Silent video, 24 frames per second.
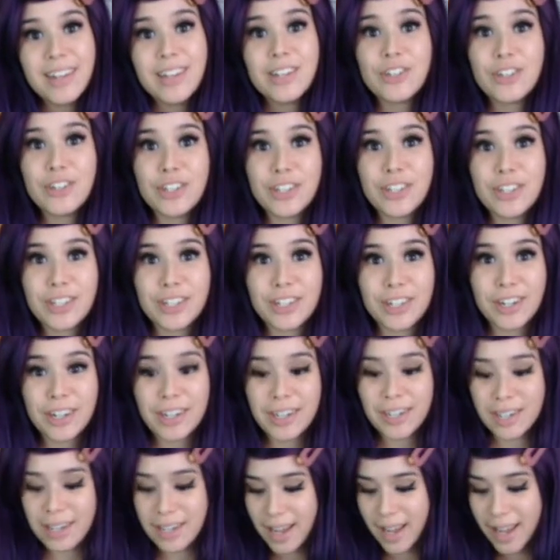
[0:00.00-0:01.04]
She
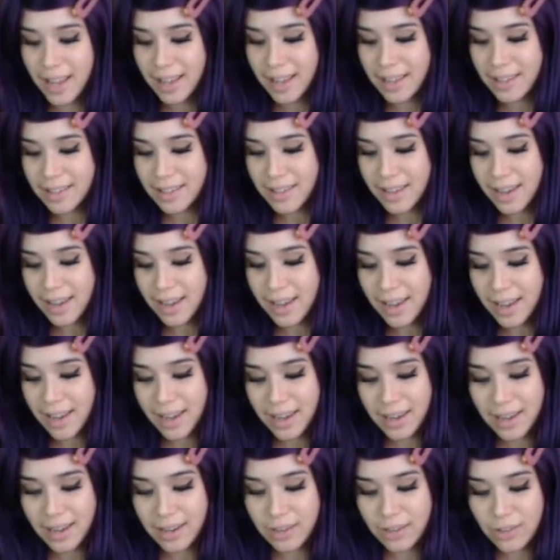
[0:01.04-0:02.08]
started as
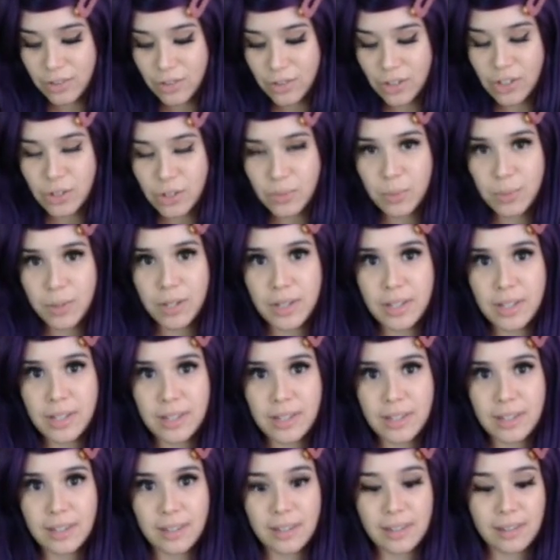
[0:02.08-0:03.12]
just one of
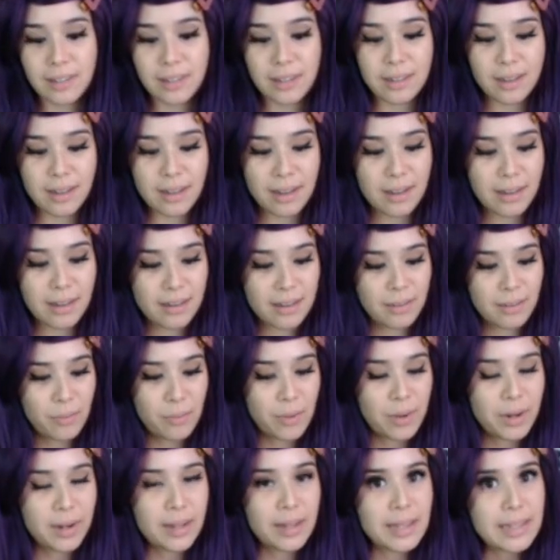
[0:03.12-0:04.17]
these little
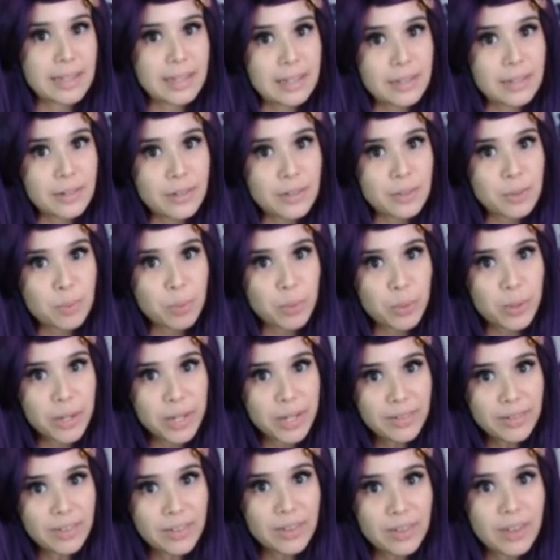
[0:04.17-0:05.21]

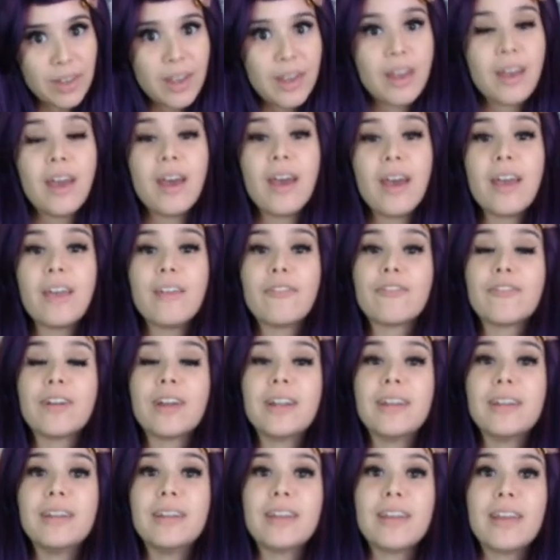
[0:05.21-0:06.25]
sprigs. A
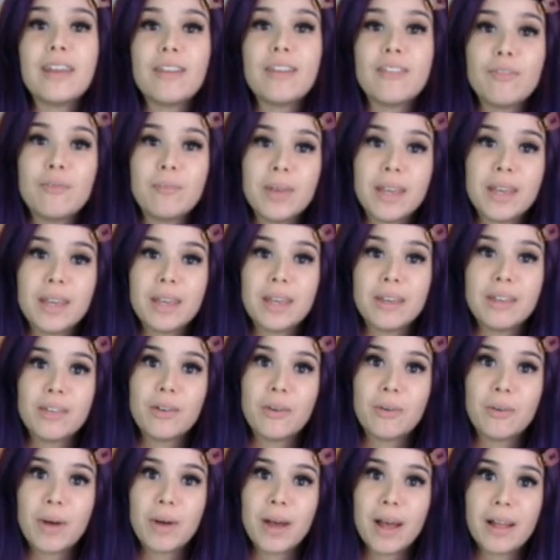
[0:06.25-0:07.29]
friend gave me
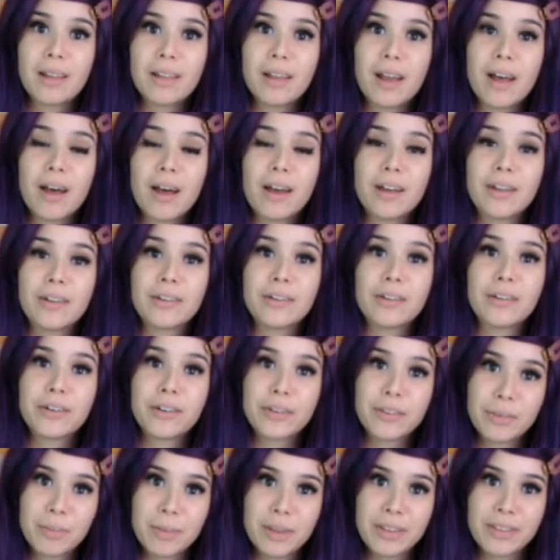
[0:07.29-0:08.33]
Noel on
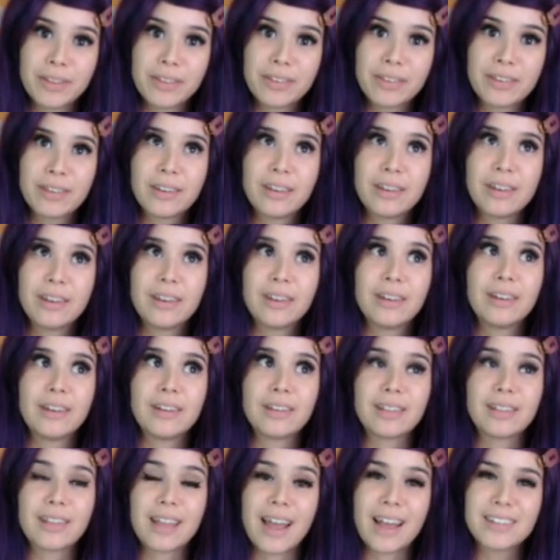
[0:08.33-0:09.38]
Christmas
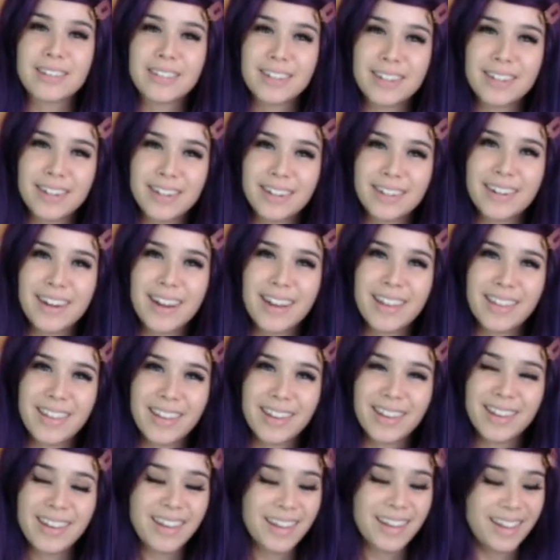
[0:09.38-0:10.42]
last year, I
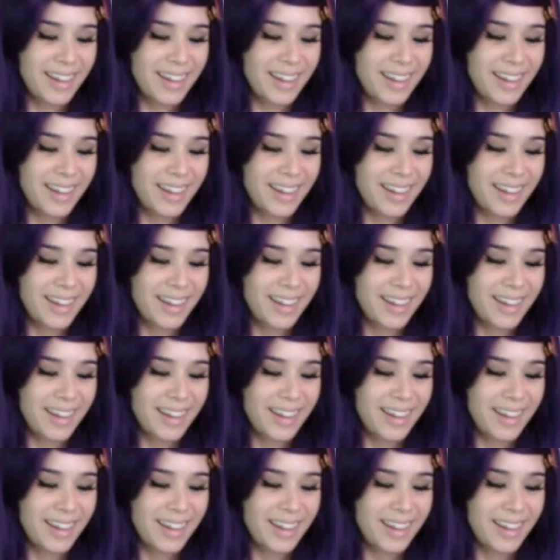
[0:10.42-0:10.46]
think.